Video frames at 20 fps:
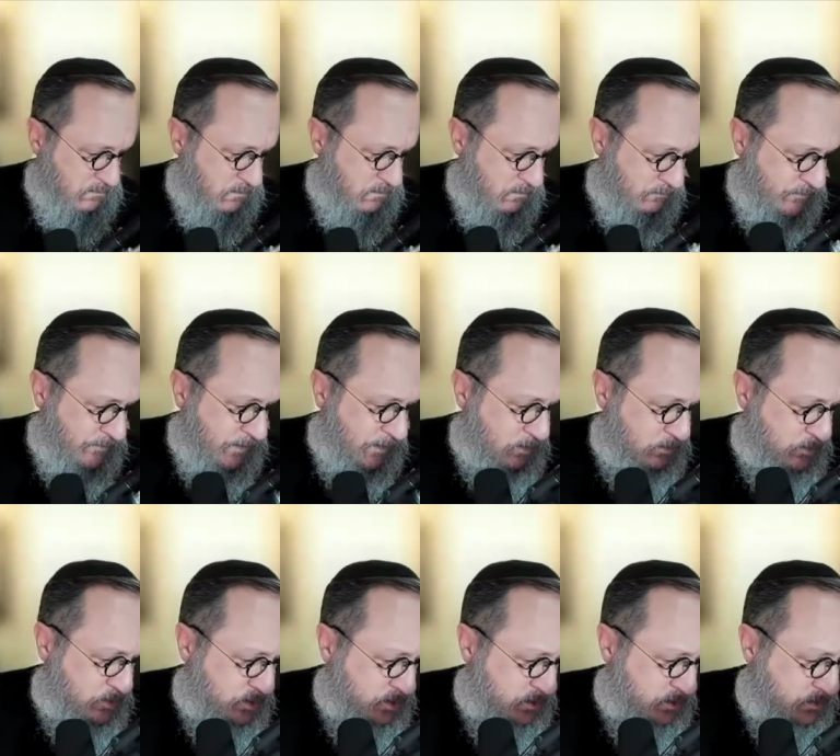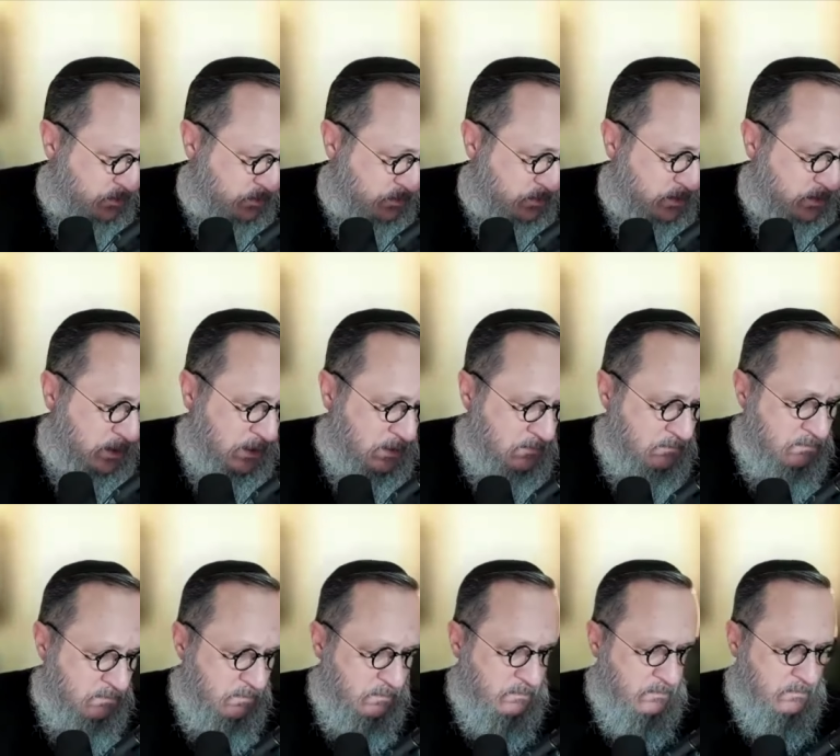fellow Jew uh,
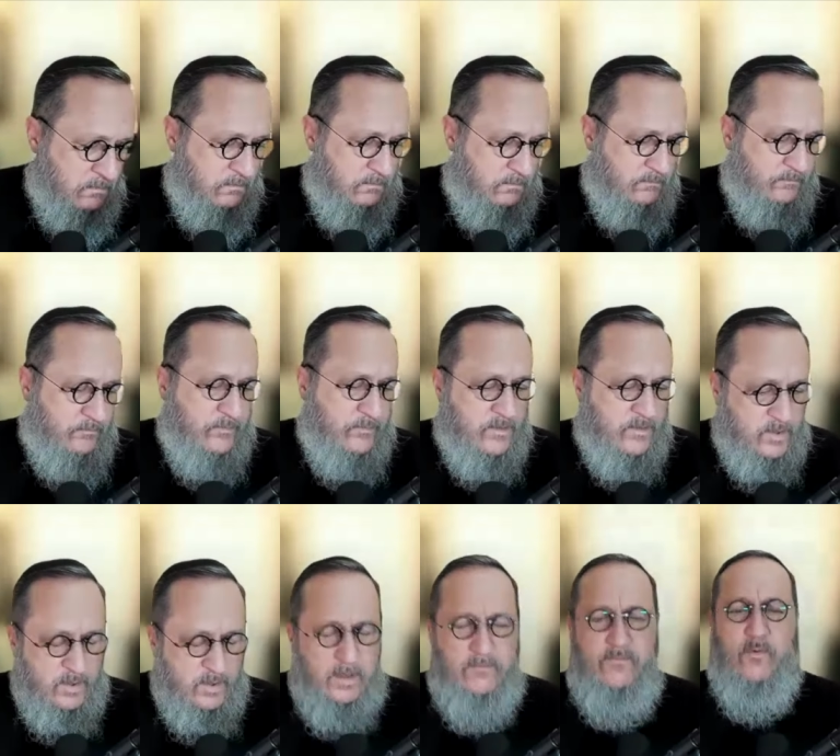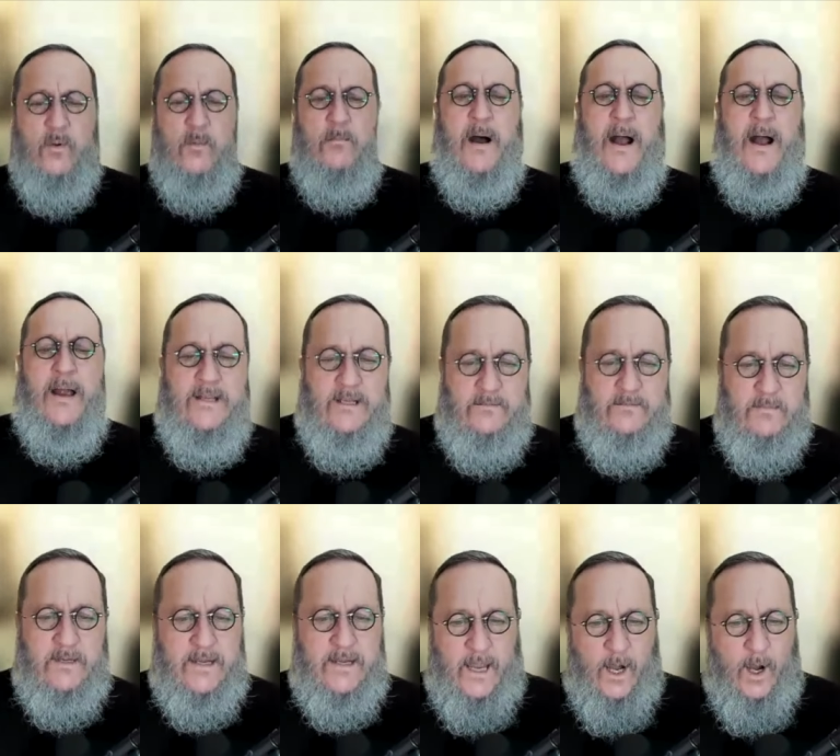sort of reminded
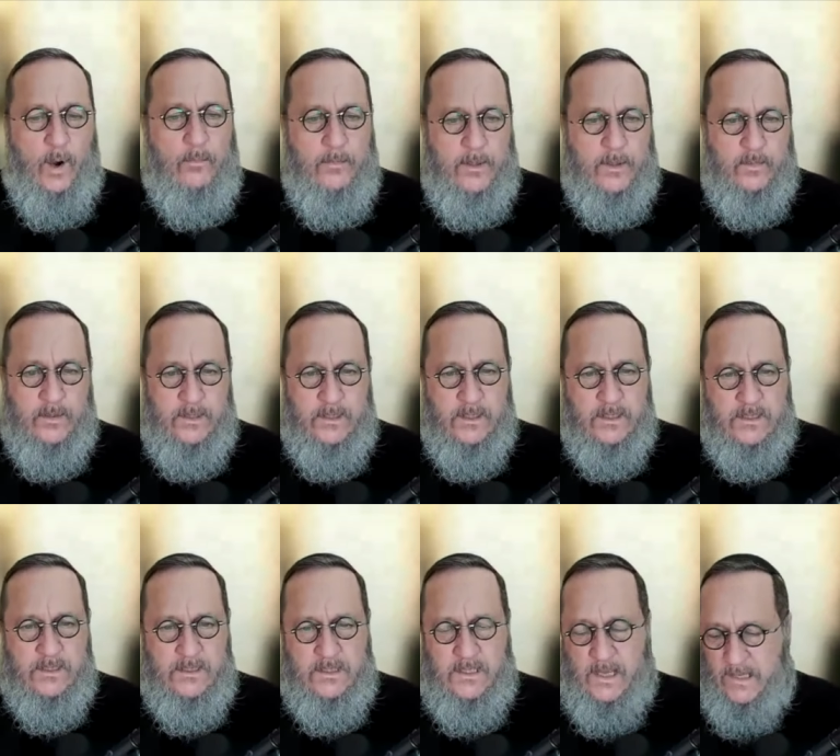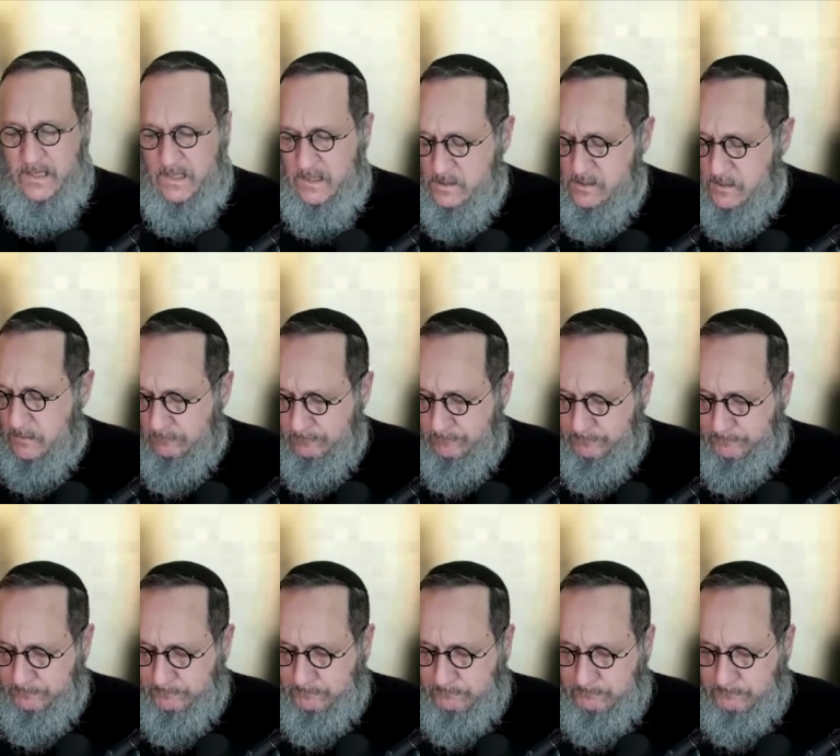me and helped me with this, and that is
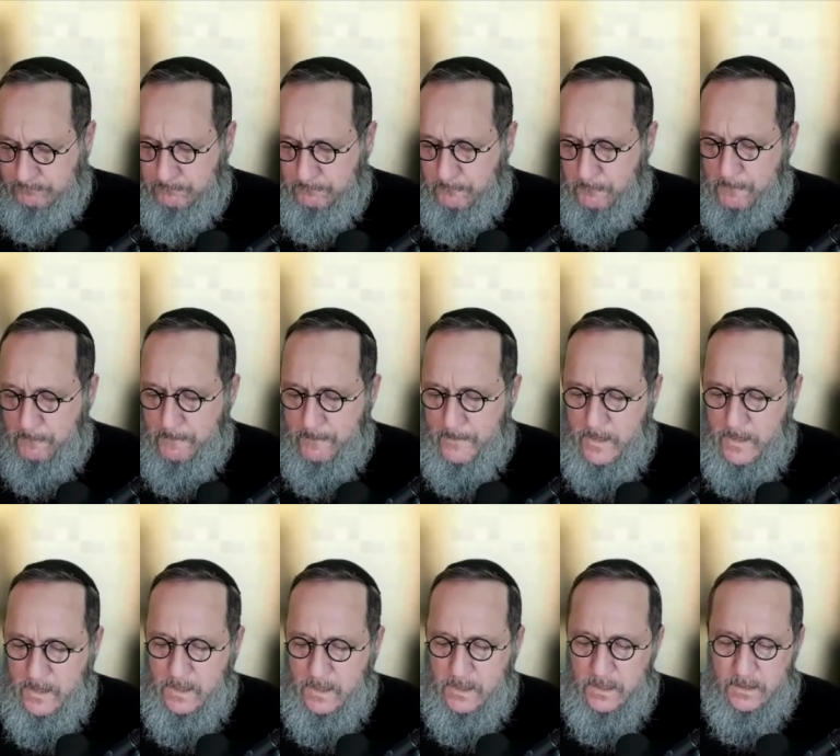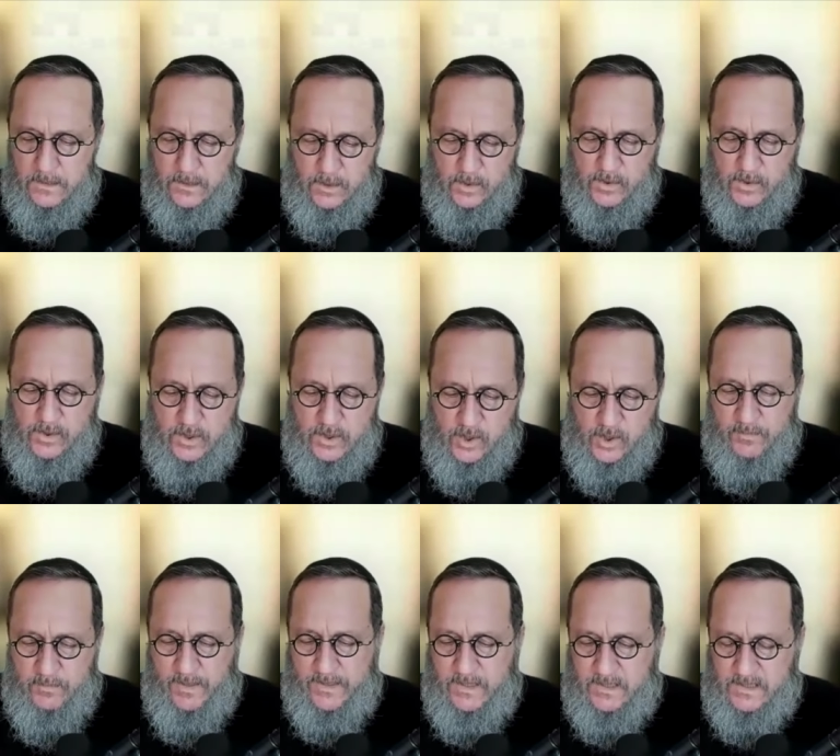using your
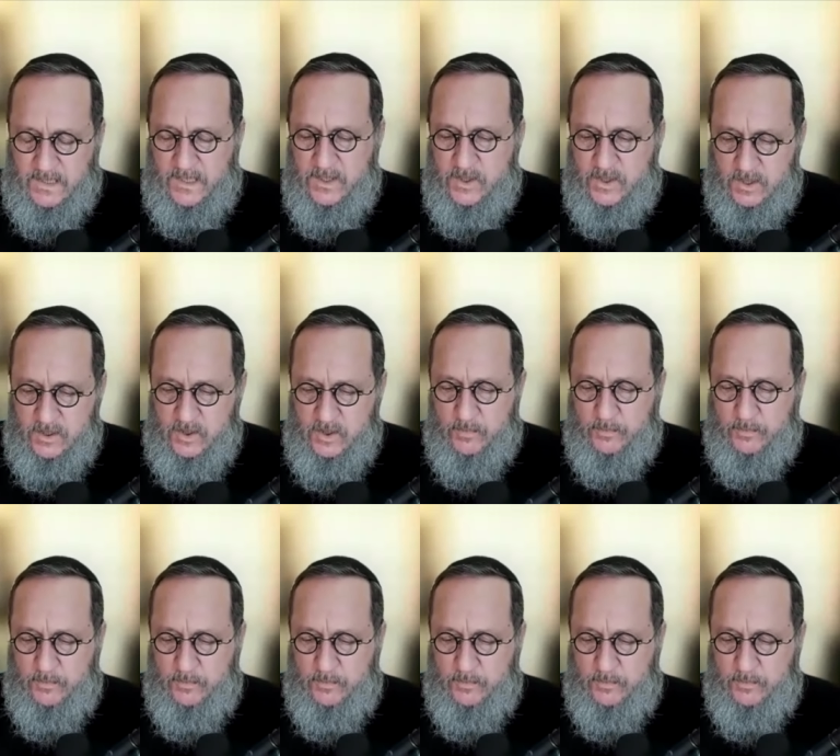meditation and your